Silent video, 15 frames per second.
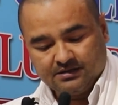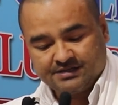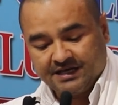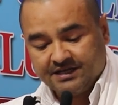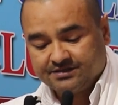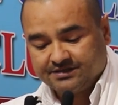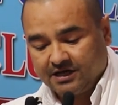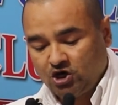
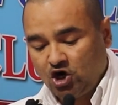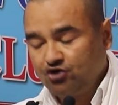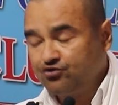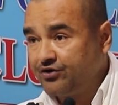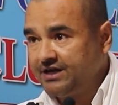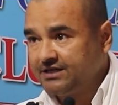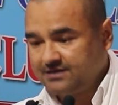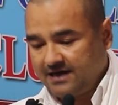since the
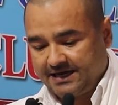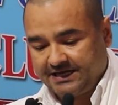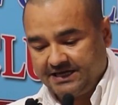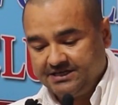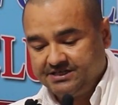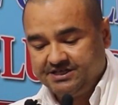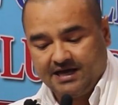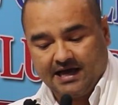countries
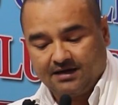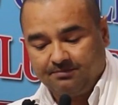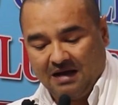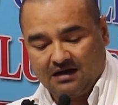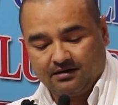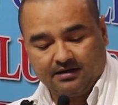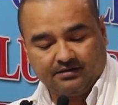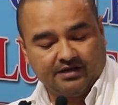like India and
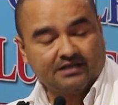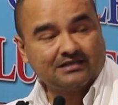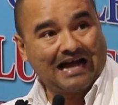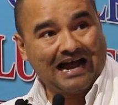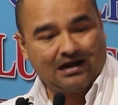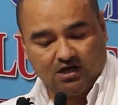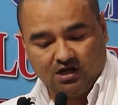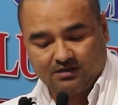
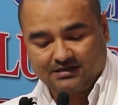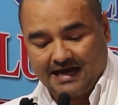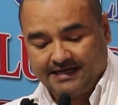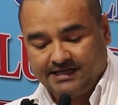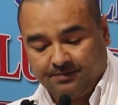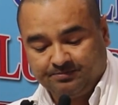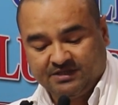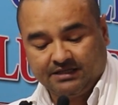Bangladesh are not
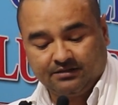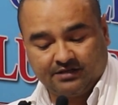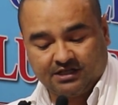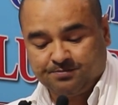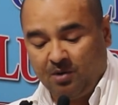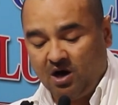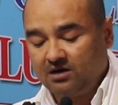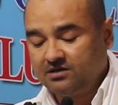adopting
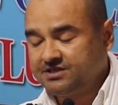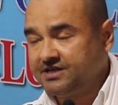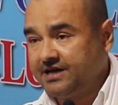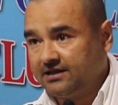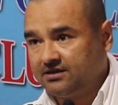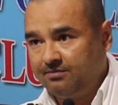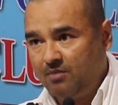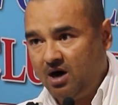this
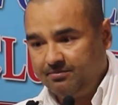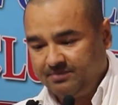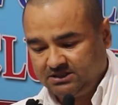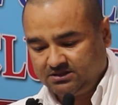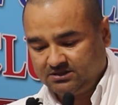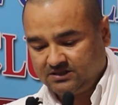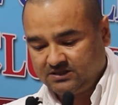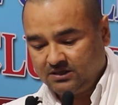policy at the
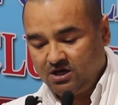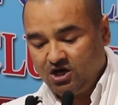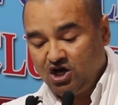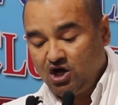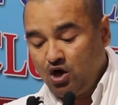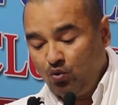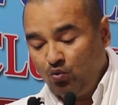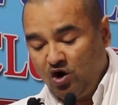moment,
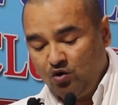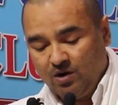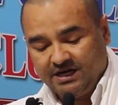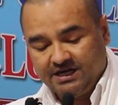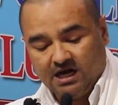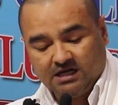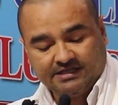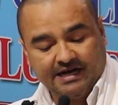we
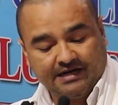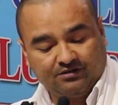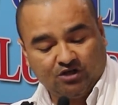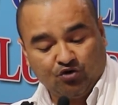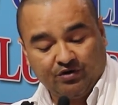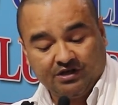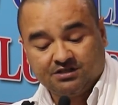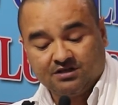will not get
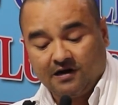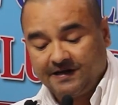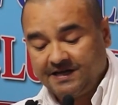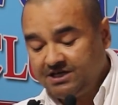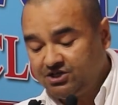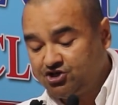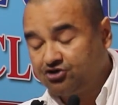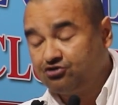the regional
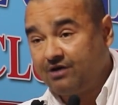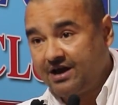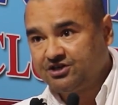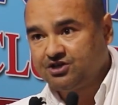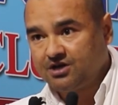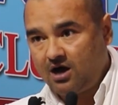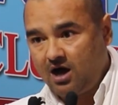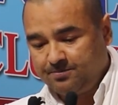
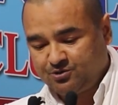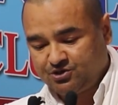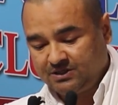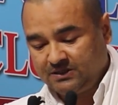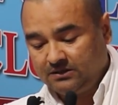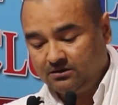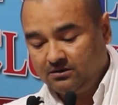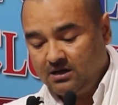integration
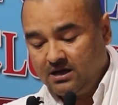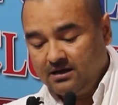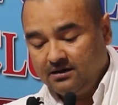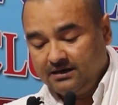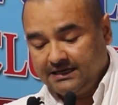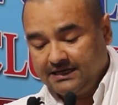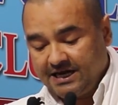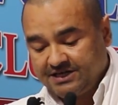option
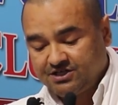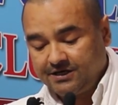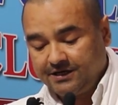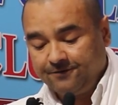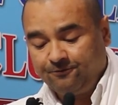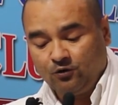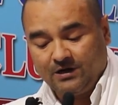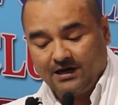later
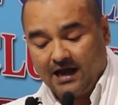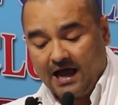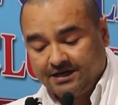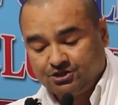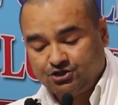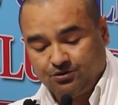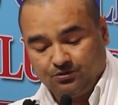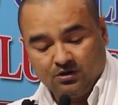if we
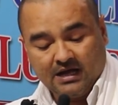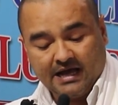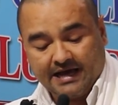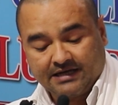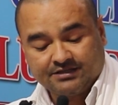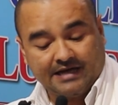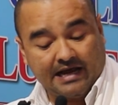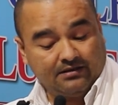like to
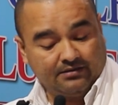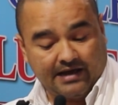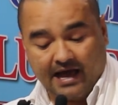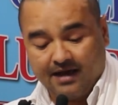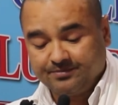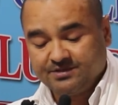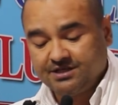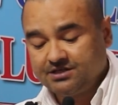extend the
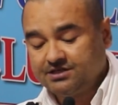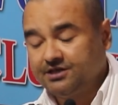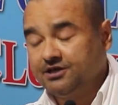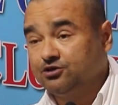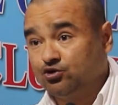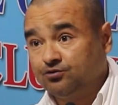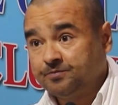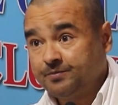
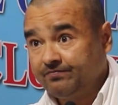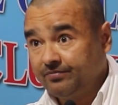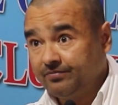MCC